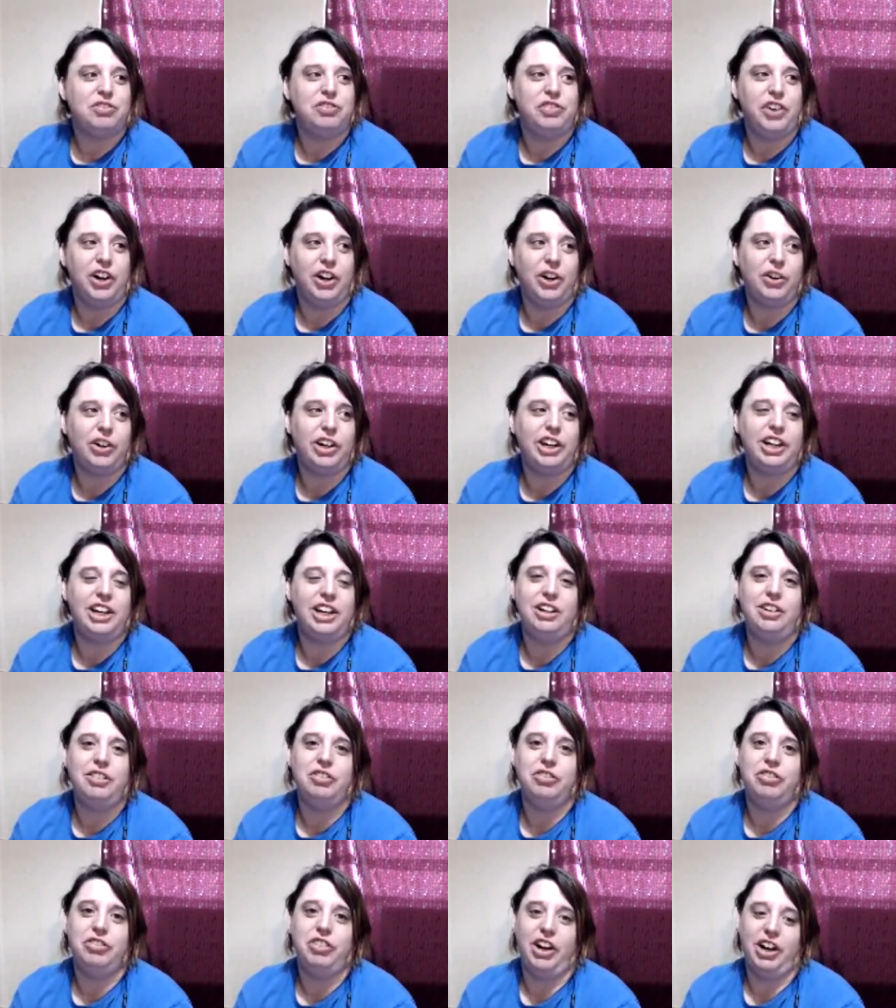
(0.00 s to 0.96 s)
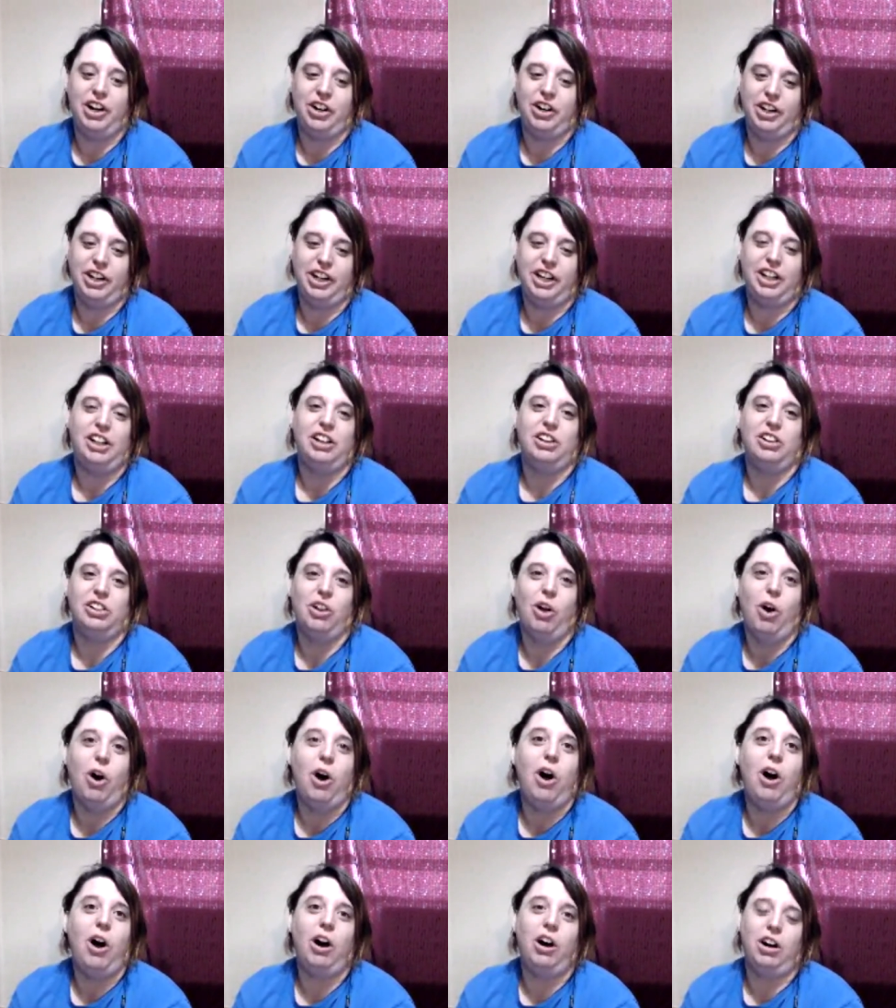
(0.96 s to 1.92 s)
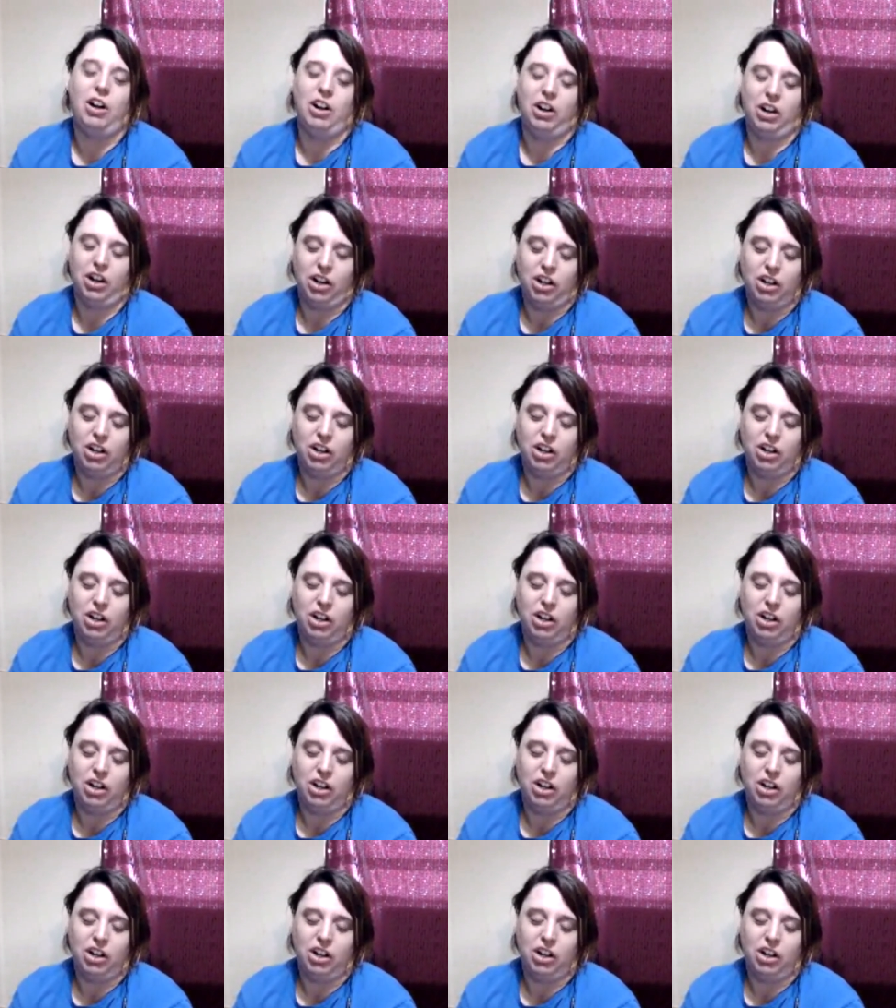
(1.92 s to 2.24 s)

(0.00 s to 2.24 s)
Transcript: very, very long